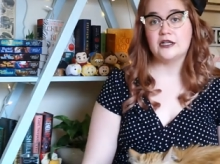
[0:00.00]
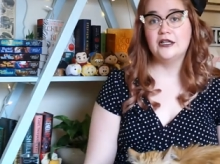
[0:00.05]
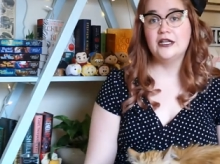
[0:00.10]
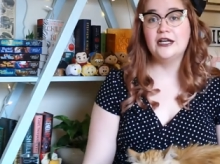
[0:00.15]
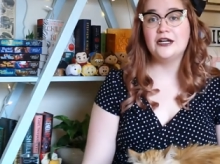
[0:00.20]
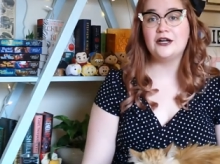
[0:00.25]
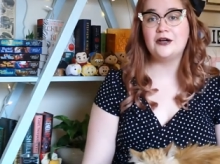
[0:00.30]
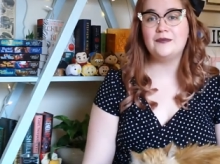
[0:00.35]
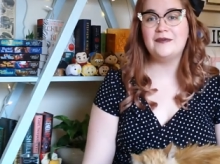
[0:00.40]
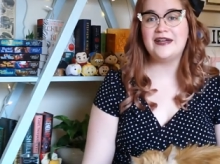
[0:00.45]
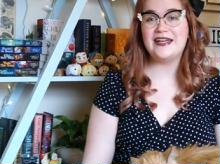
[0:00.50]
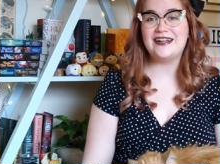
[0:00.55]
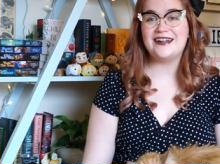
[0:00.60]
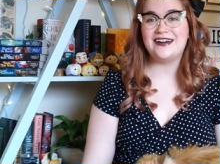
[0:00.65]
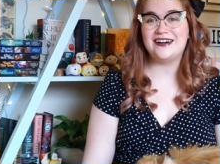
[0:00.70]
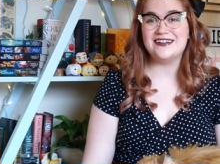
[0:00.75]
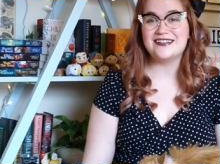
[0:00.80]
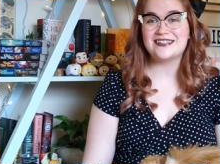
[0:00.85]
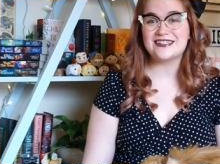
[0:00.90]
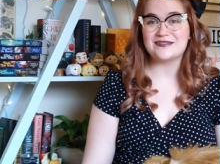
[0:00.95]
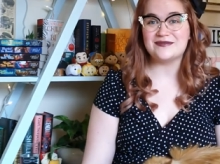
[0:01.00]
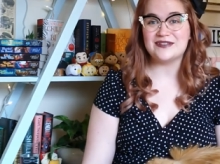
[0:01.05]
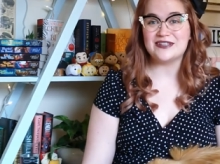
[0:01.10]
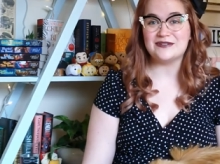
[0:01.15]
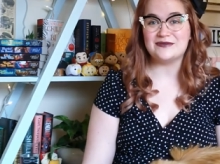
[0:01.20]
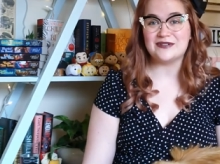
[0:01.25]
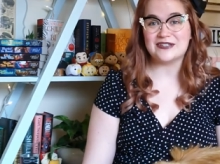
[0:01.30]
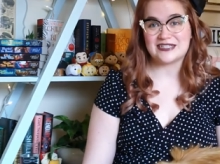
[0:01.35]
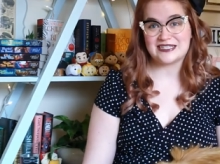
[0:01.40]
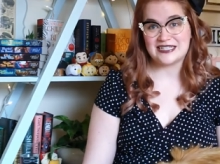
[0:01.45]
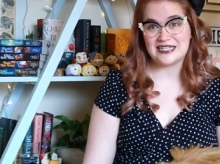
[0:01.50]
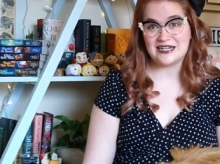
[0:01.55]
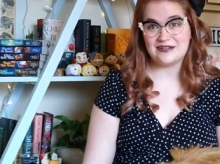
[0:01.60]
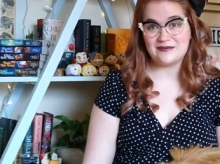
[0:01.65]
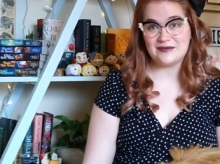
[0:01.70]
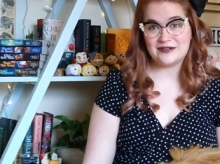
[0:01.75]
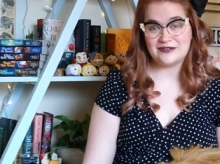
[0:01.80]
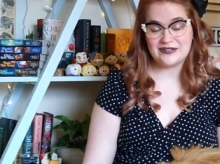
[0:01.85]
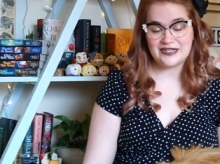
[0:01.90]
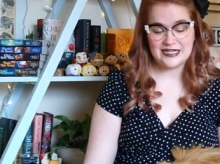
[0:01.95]
little bit on some of the books that I've
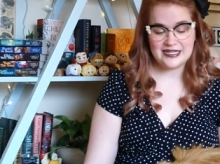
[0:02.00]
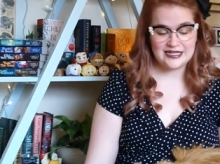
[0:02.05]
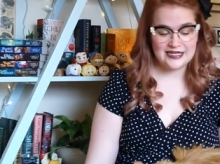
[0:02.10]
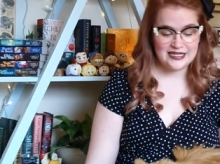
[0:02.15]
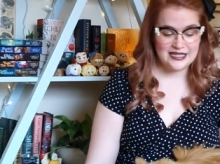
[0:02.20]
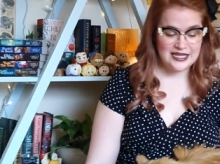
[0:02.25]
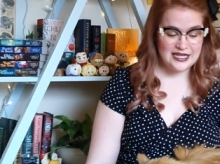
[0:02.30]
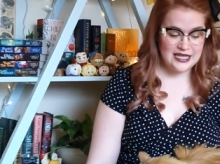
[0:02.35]
been reading.